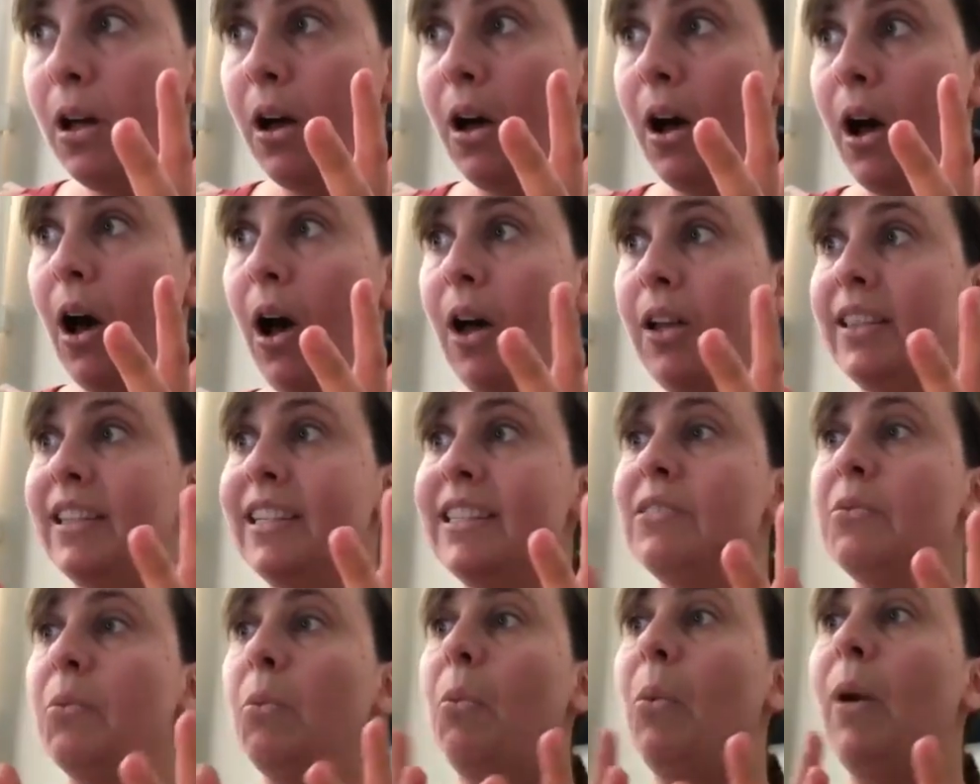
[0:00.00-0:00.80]
on
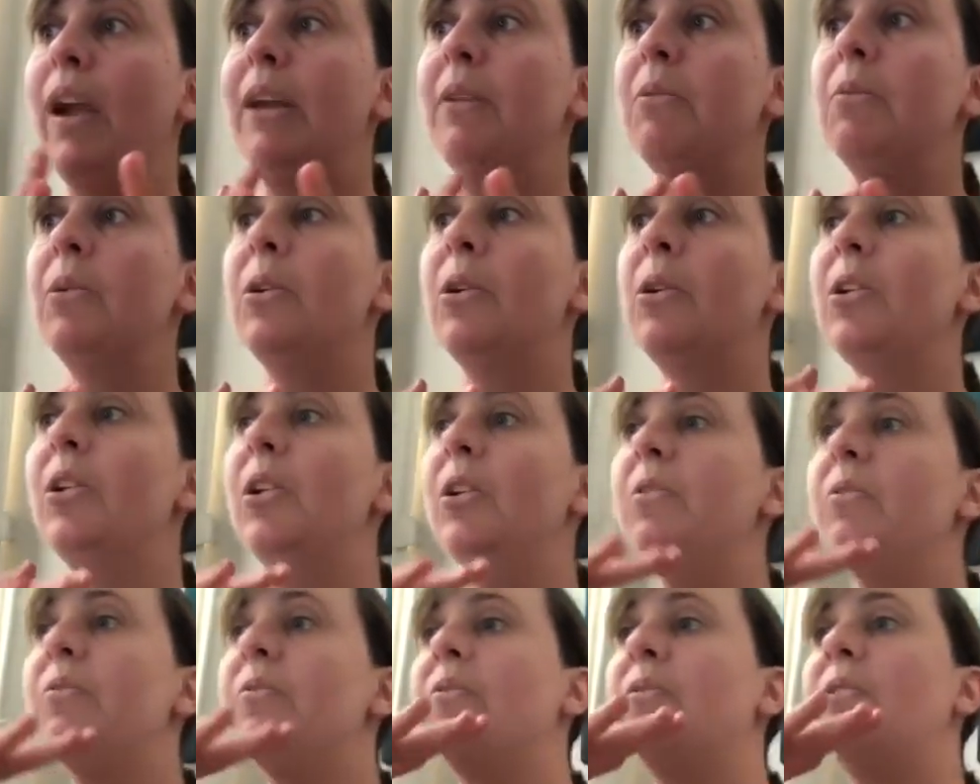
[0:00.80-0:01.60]
this wayward,
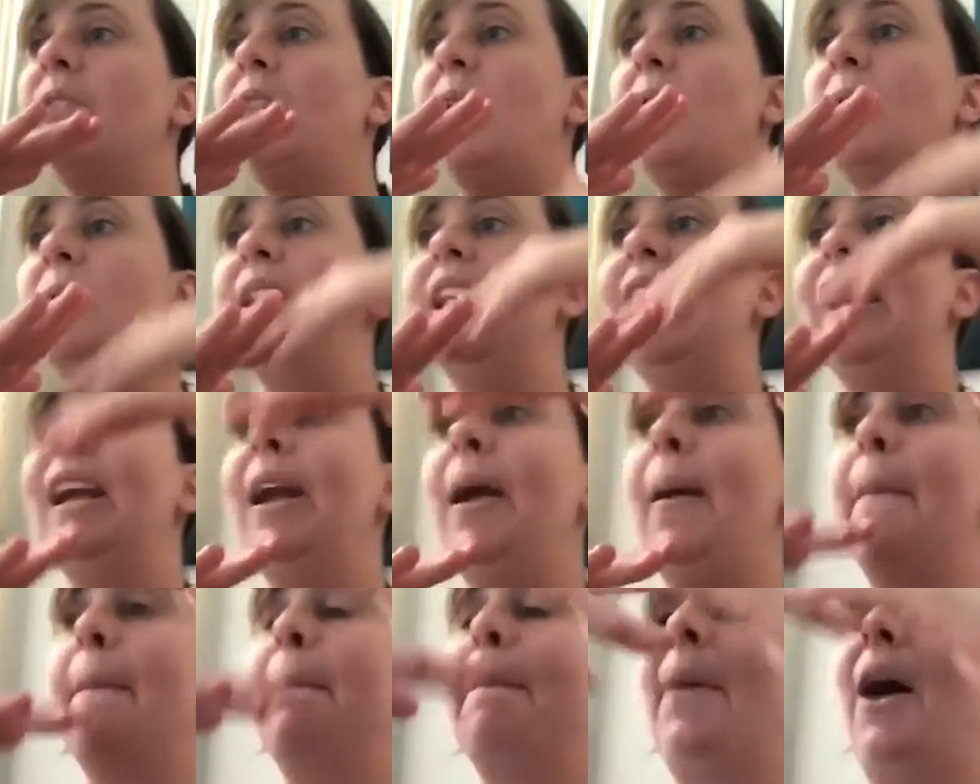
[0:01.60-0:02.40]

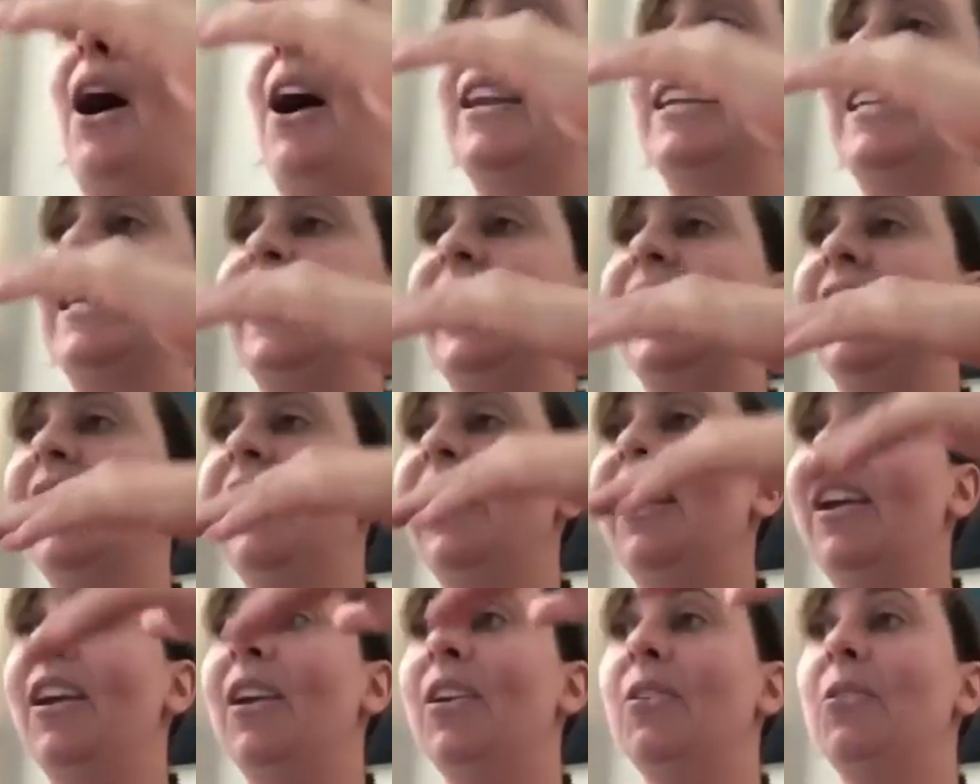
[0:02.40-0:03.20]
floating body,
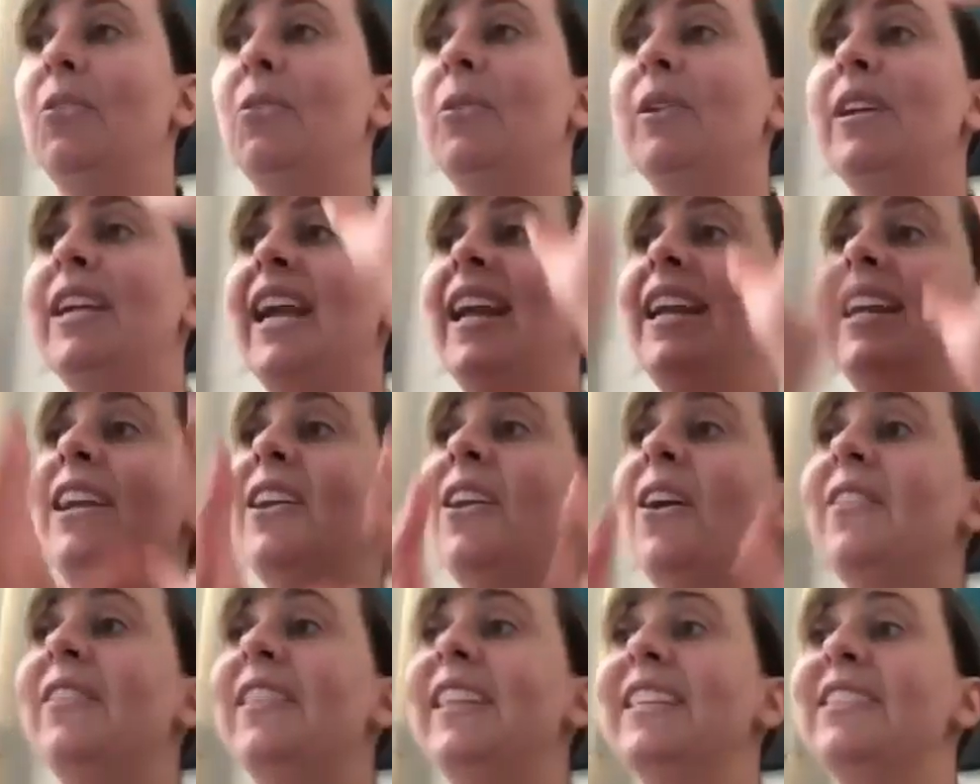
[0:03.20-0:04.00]
created
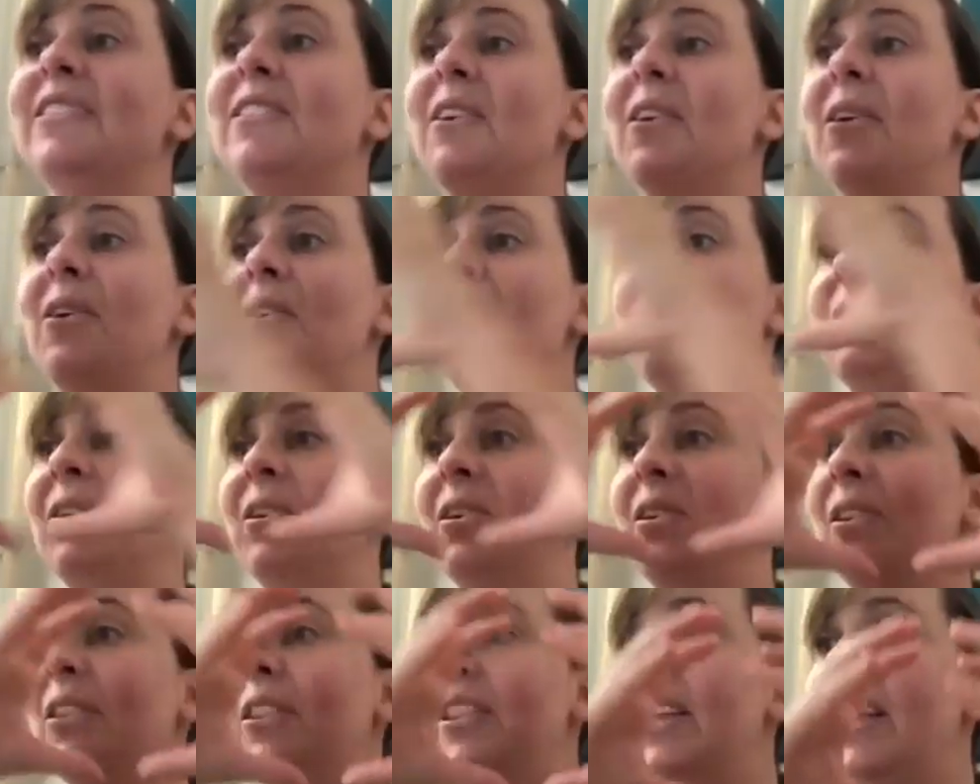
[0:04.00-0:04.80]
on this
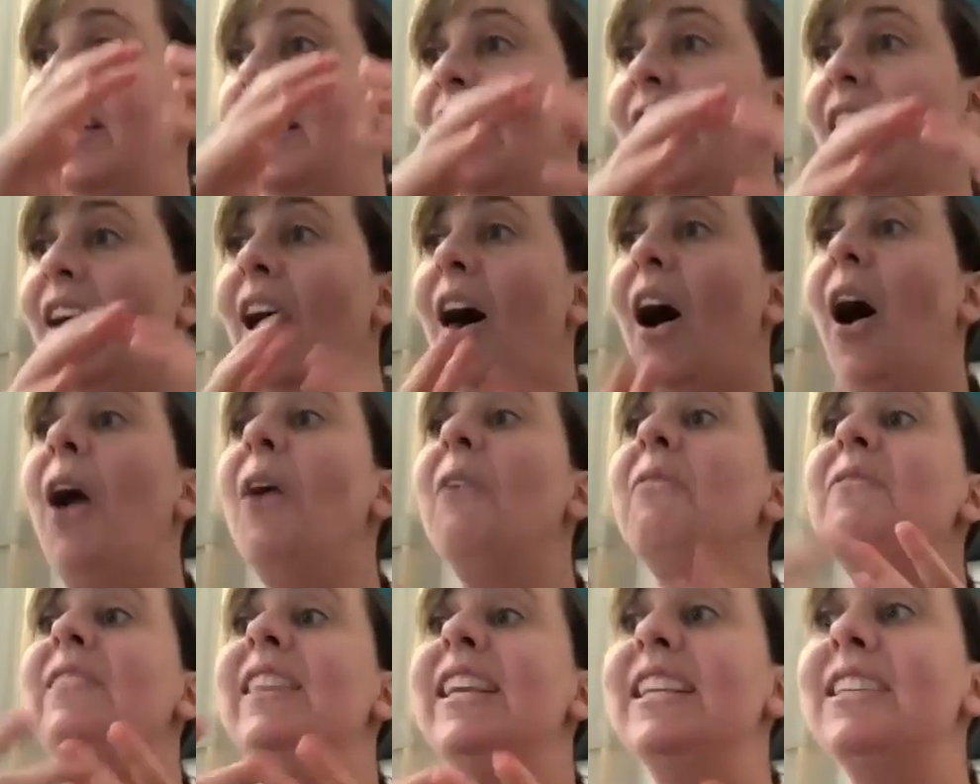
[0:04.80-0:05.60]
earth,
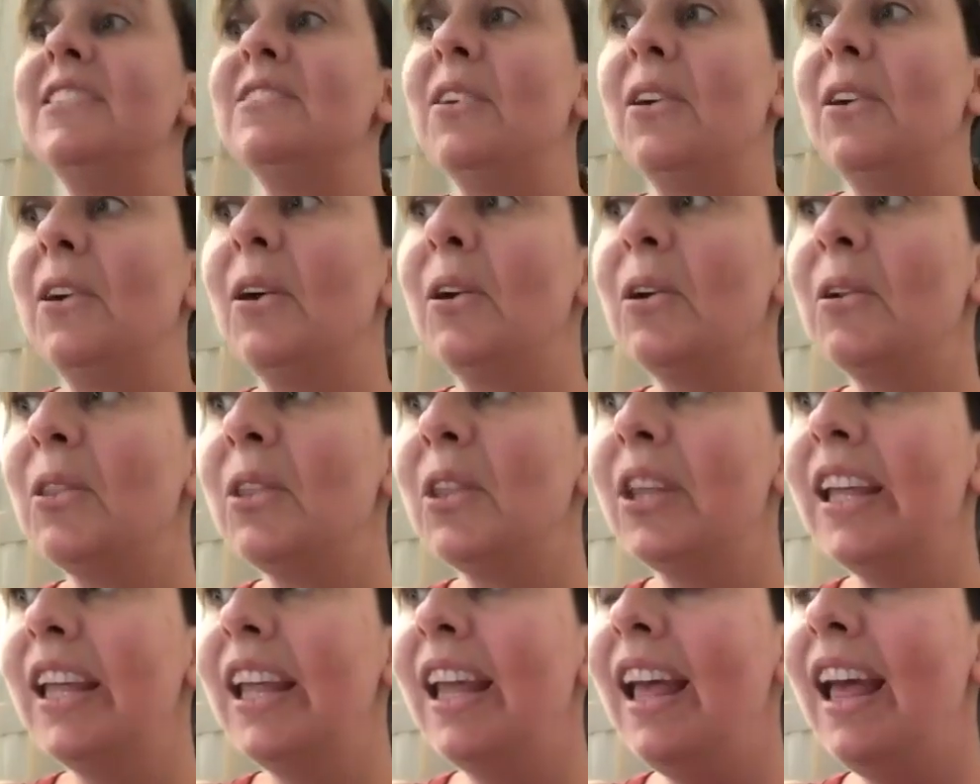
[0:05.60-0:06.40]
of this earth,